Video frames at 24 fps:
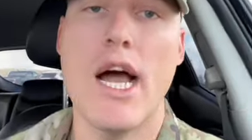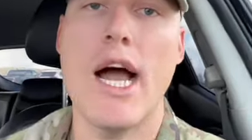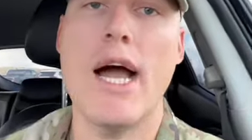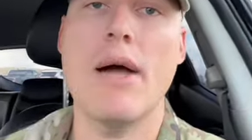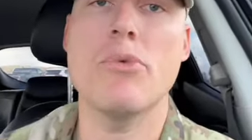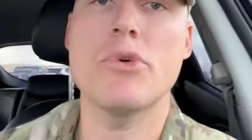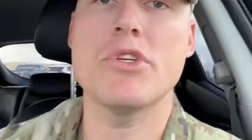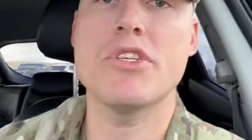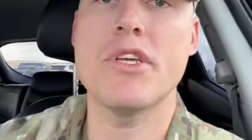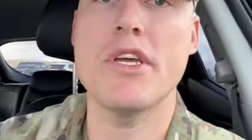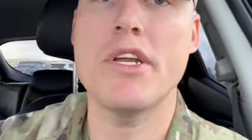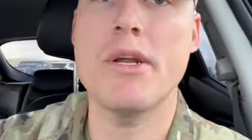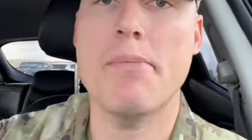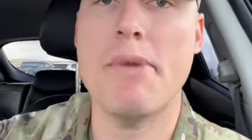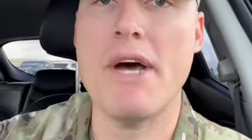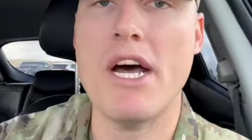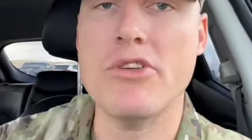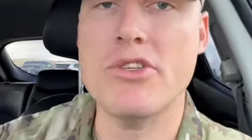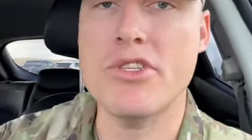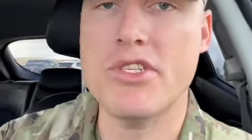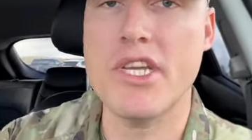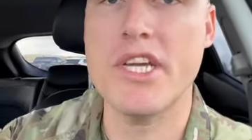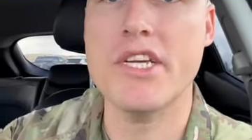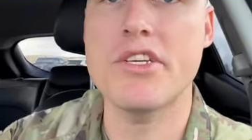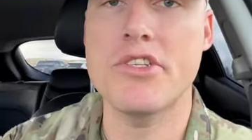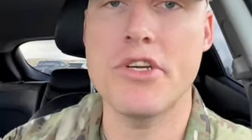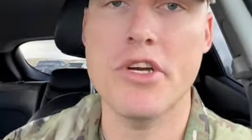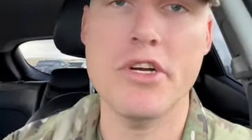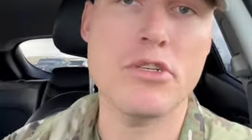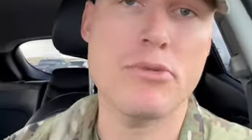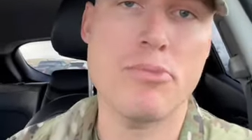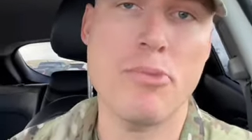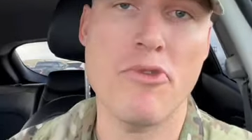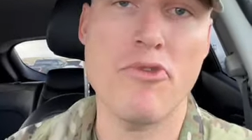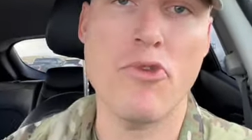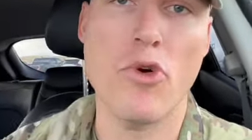I was in about 6
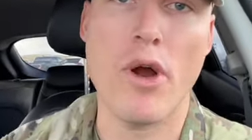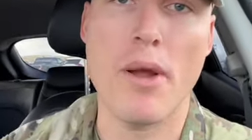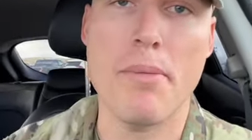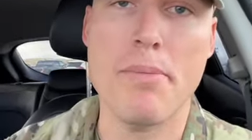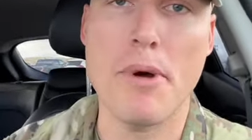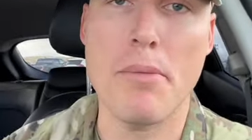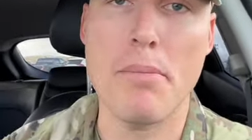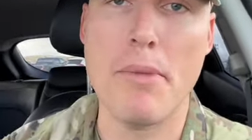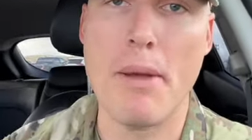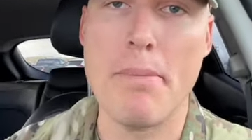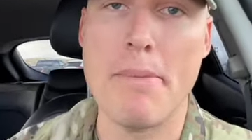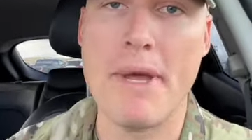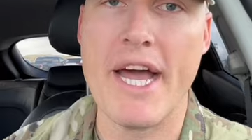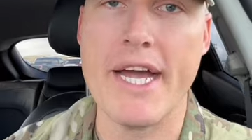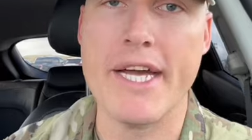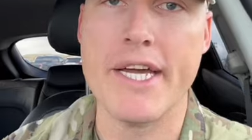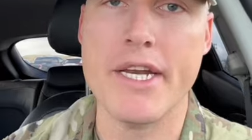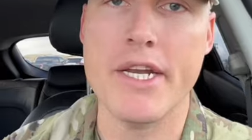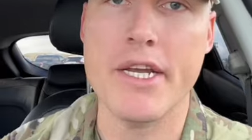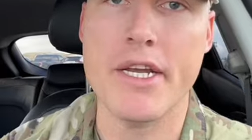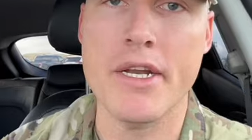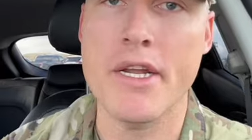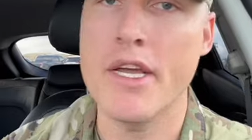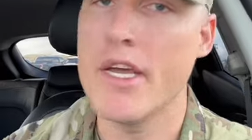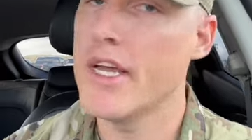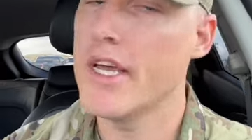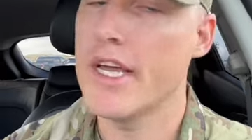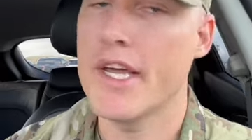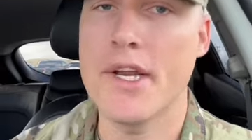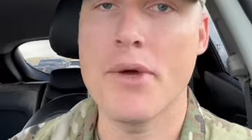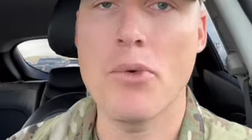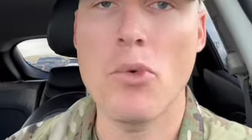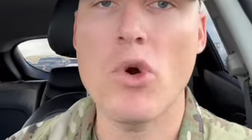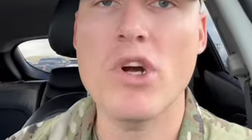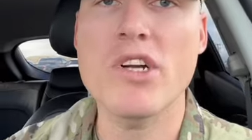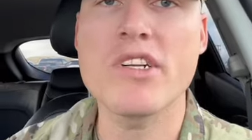years before I put my packet in,
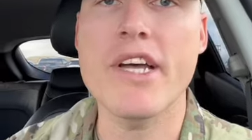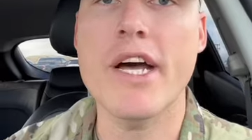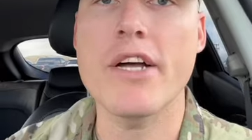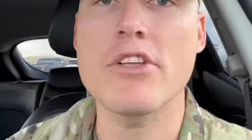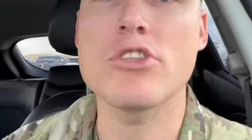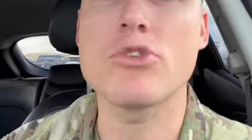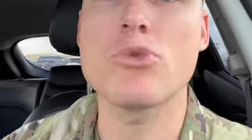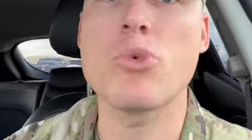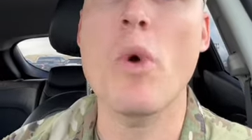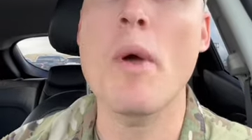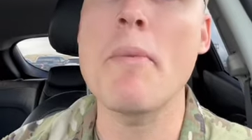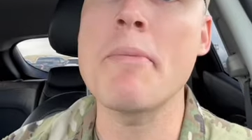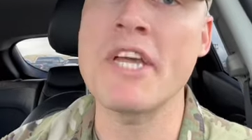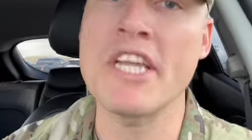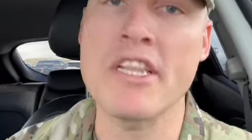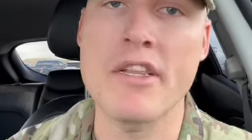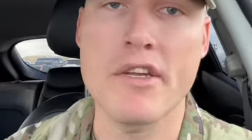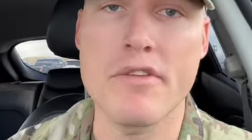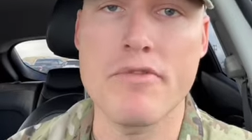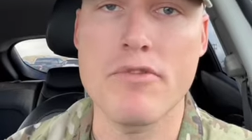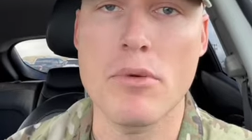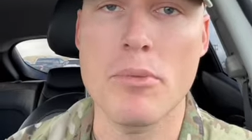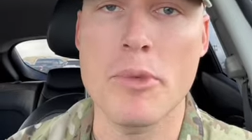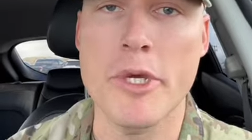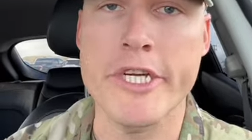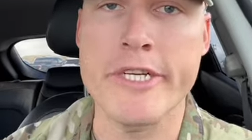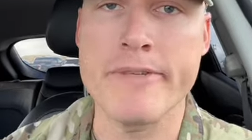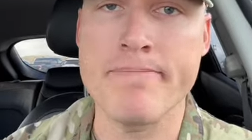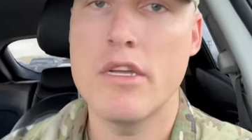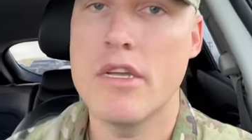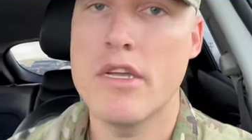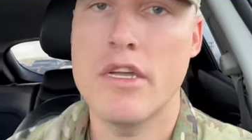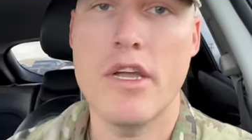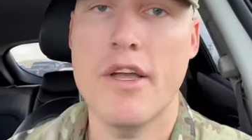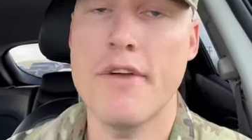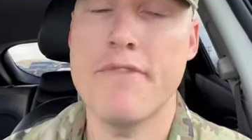and it worked out swimmingly for me.
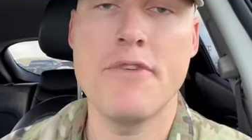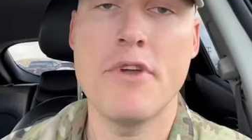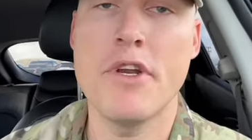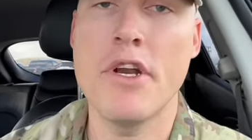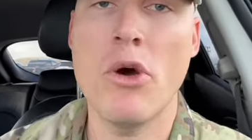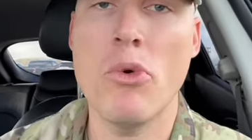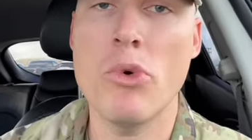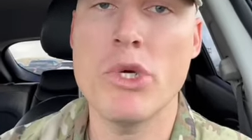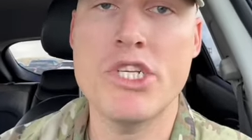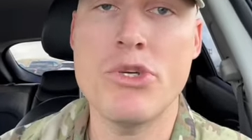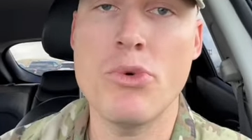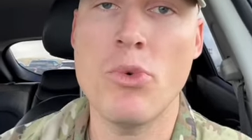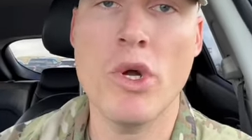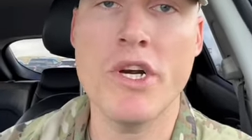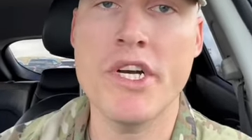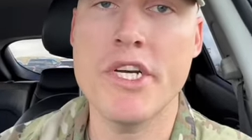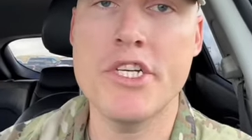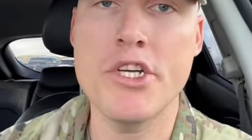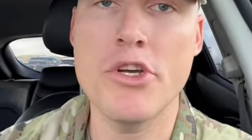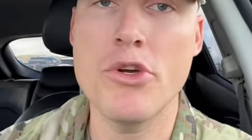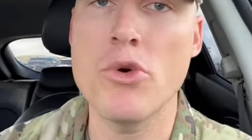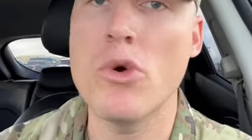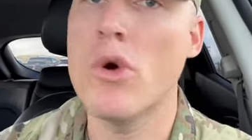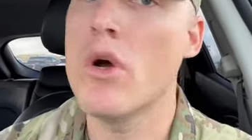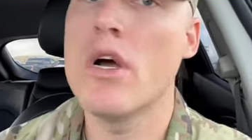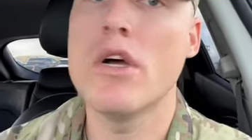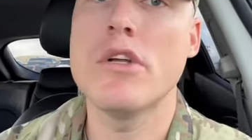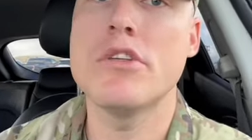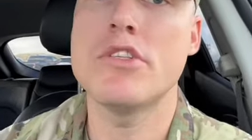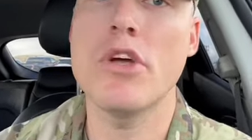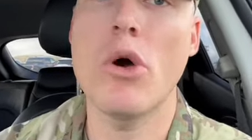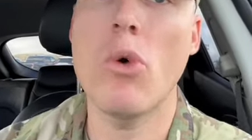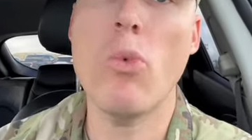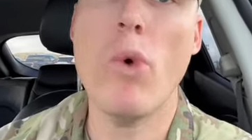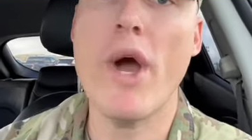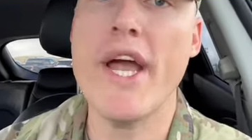If you know what you want to do,
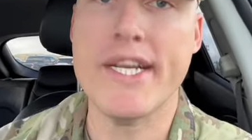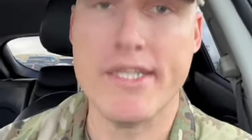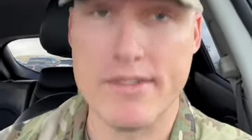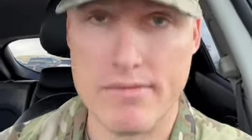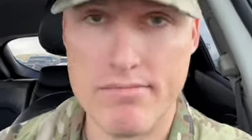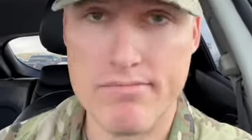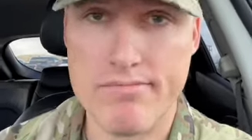don't wait.